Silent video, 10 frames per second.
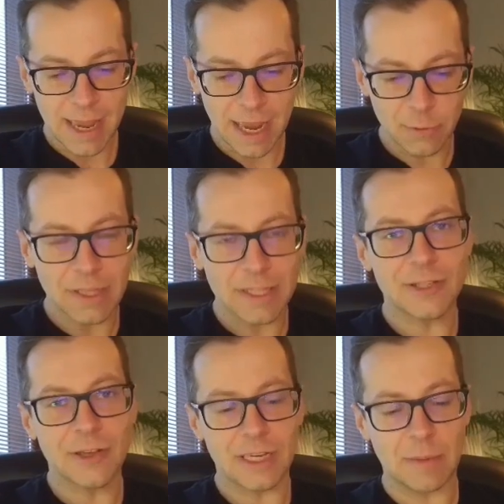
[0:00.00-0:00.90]
And when it's
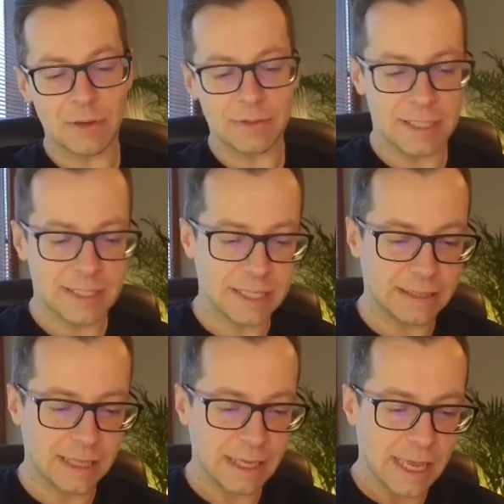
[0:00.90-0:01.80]
going about the
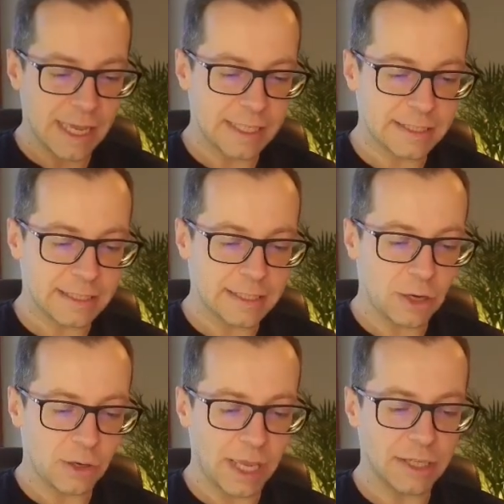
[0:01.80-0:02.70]
Sydney, it's in the
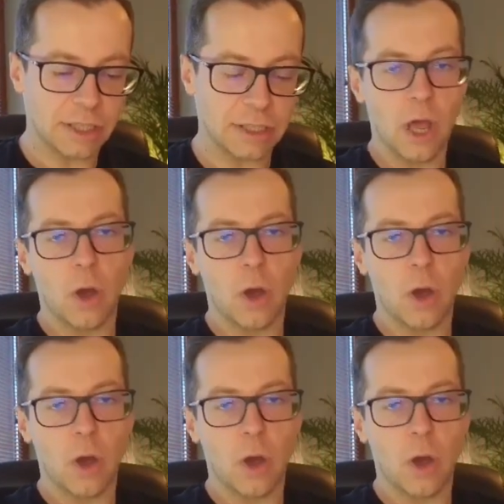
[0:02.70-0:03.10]
location